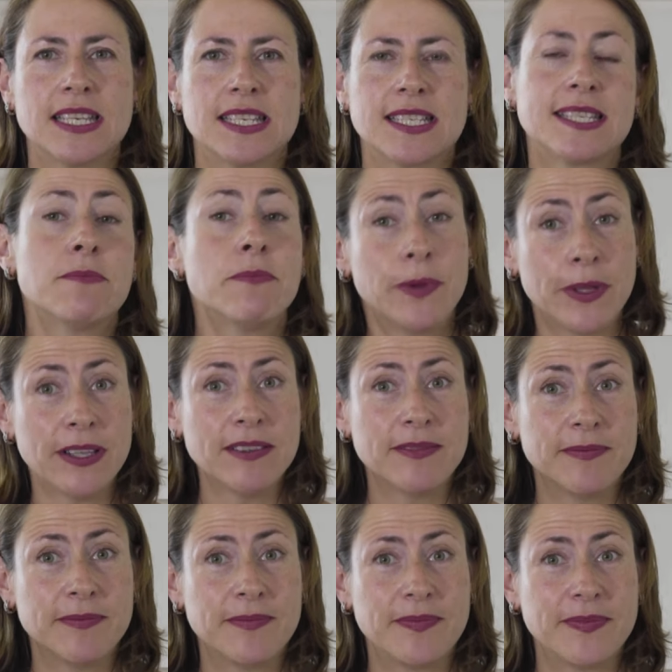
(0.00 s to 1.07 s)

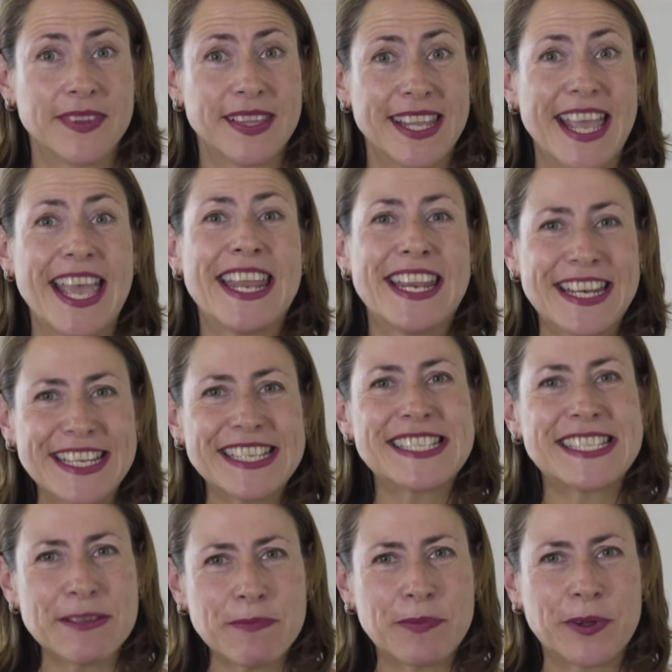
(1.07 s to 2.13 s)
simple, and it is
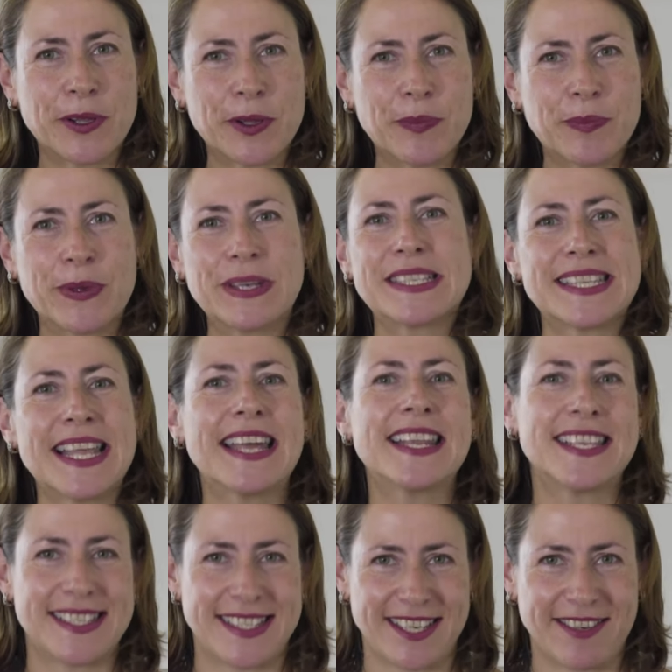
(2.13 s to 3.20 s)
simple, but it's
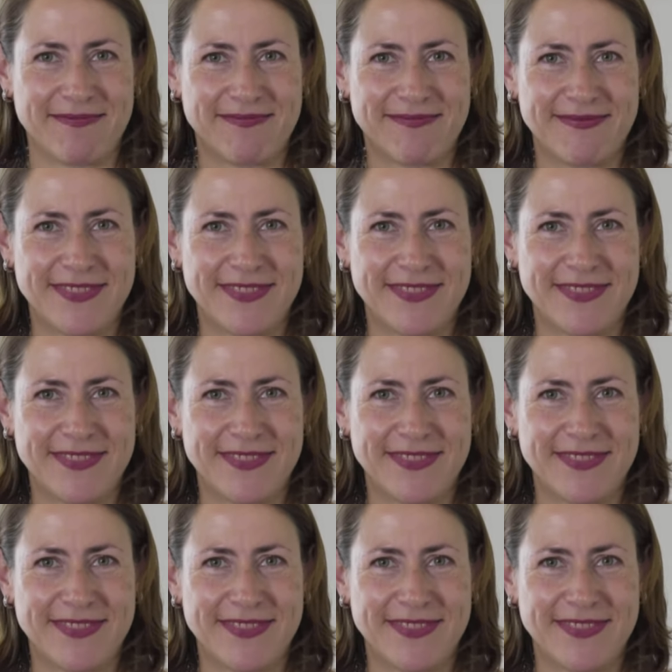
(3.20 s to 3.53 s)
not easy.